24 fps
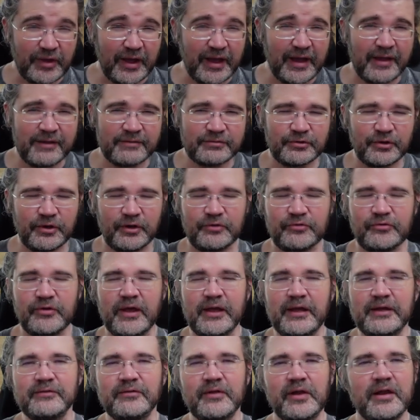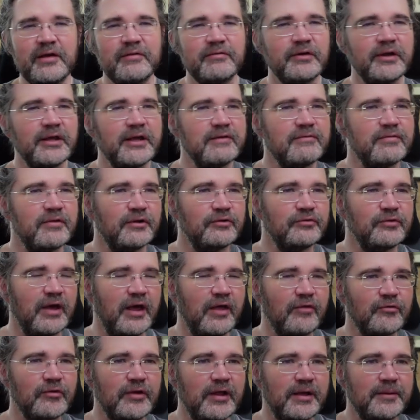after taking delivery of their
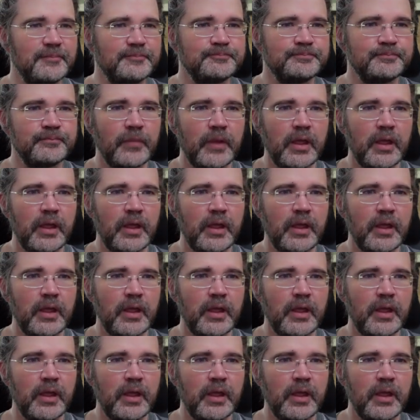Tesla.